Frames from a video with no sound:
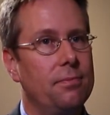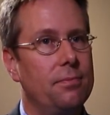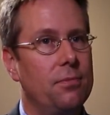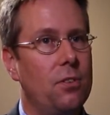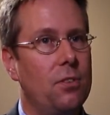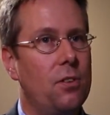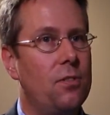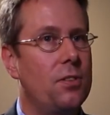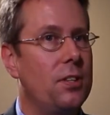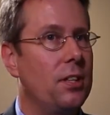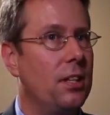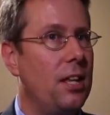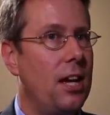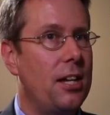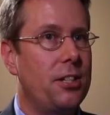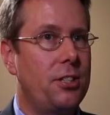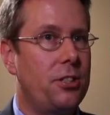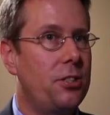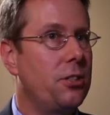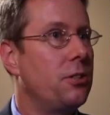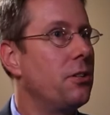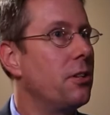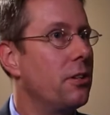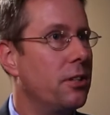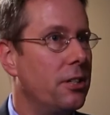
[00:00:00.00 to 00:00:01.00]
over the last
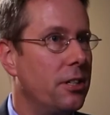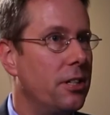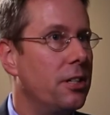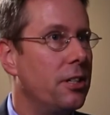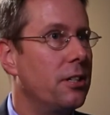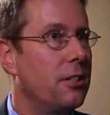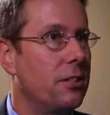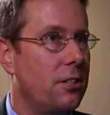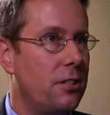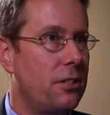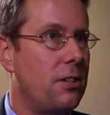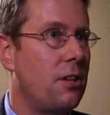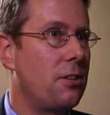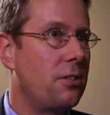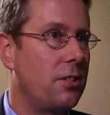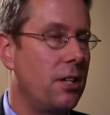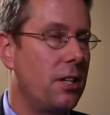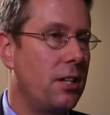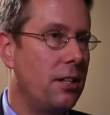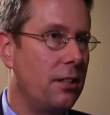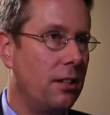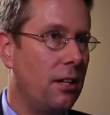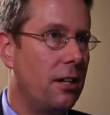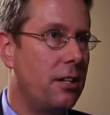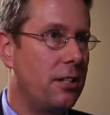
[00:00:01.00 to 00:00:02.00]
200 years,
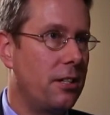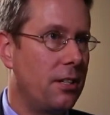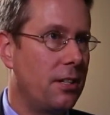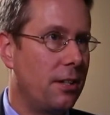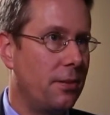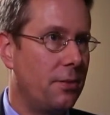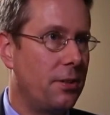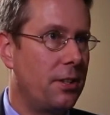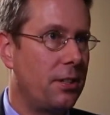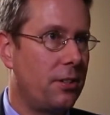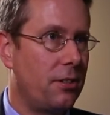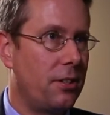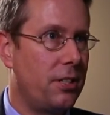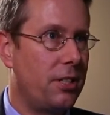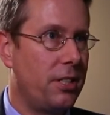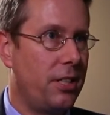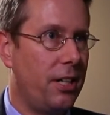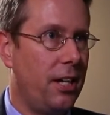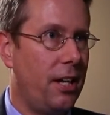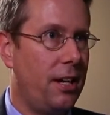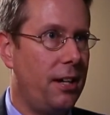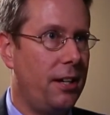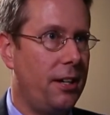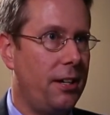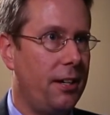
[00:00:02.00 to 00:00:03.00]
associated largely with
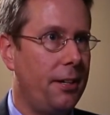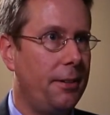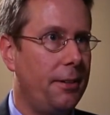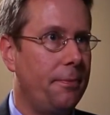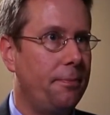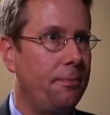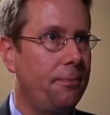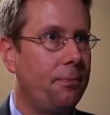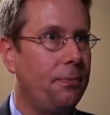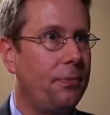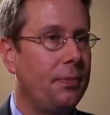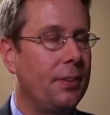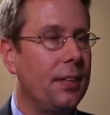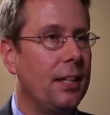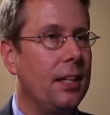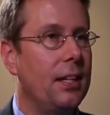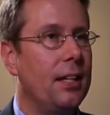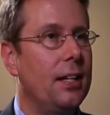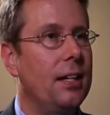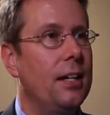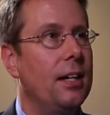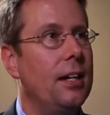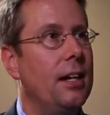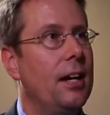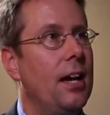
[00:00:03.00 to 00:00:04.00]
Christianity,
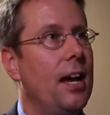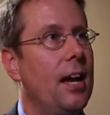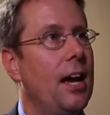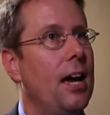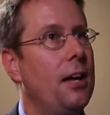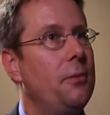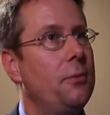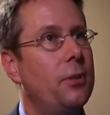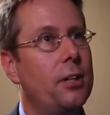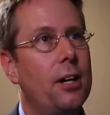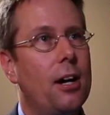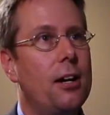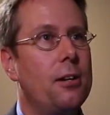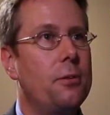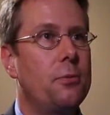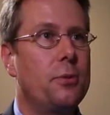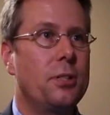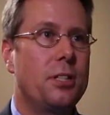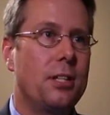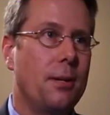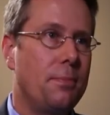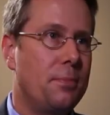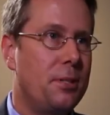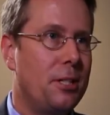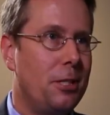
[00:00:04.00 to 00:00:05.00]
and regarded with
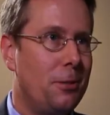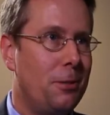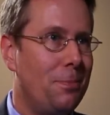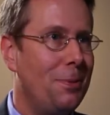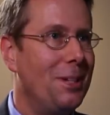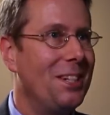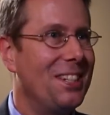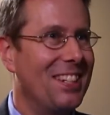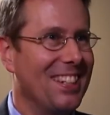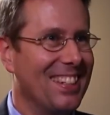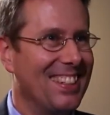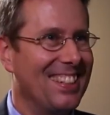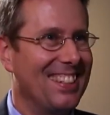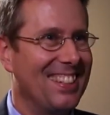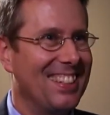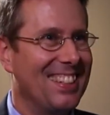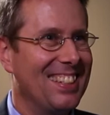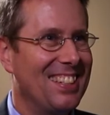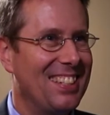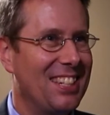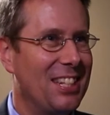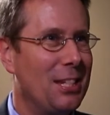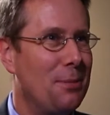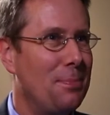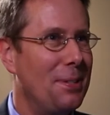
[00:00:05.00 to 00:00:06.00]
some suspicion,
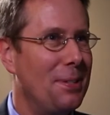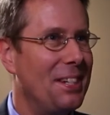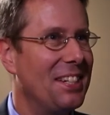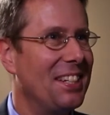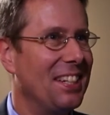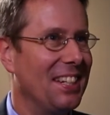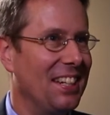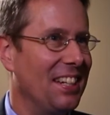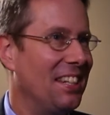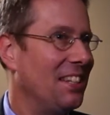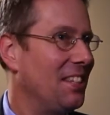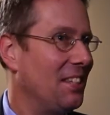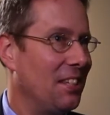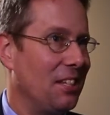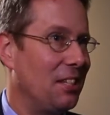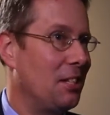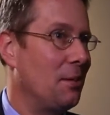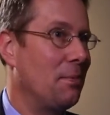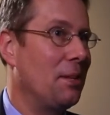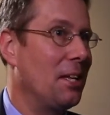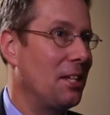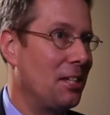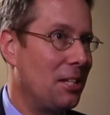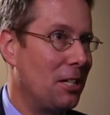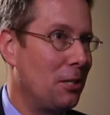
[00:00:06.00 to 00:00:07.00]
and
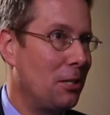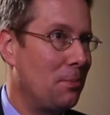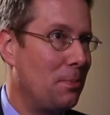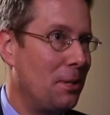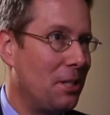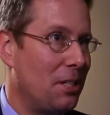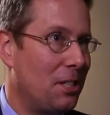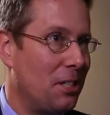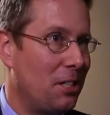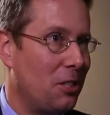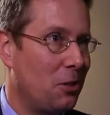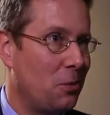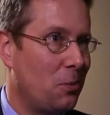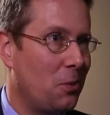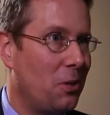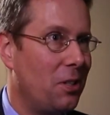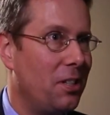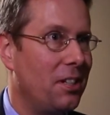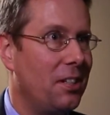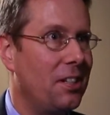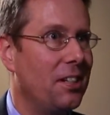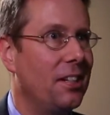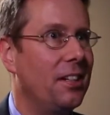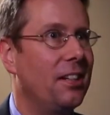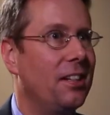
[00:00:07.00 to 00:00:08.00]
some of that suspicion is
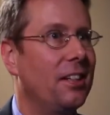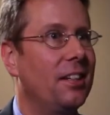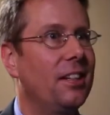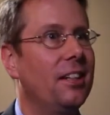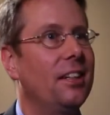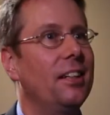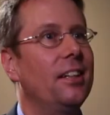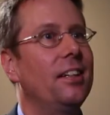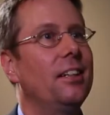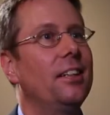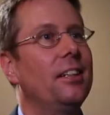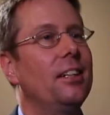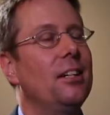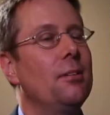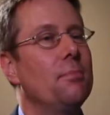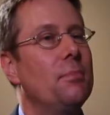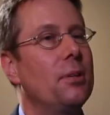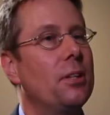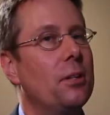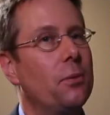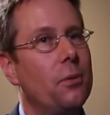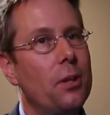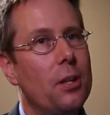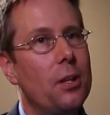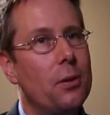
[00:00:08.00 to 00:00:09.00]
warranted.
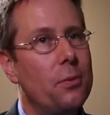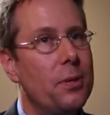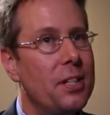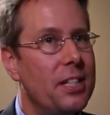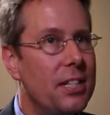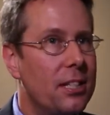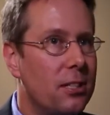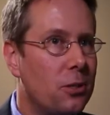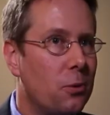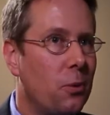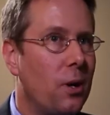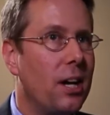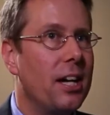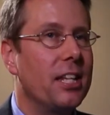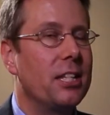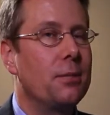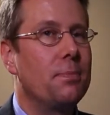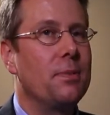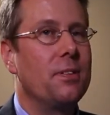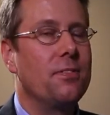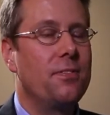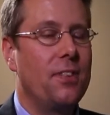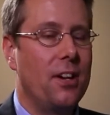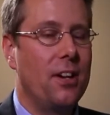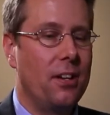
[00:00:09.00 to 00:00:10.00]
But one of the reasons why it's
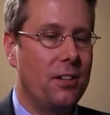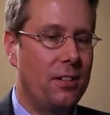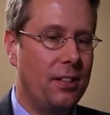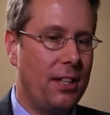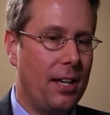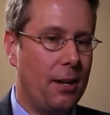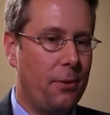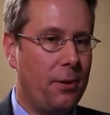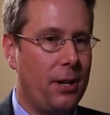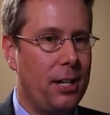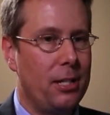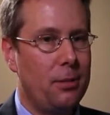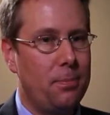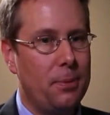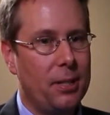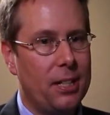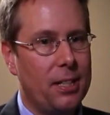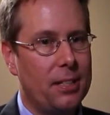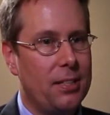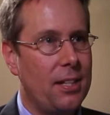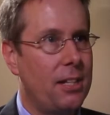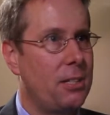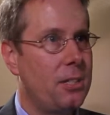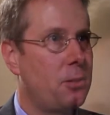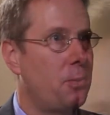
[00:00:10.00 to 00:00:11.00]
been founded that way is
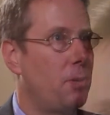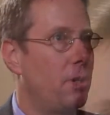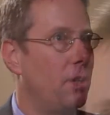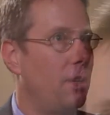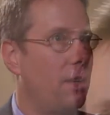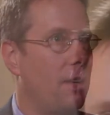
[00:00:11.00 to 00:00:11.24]
because that's where a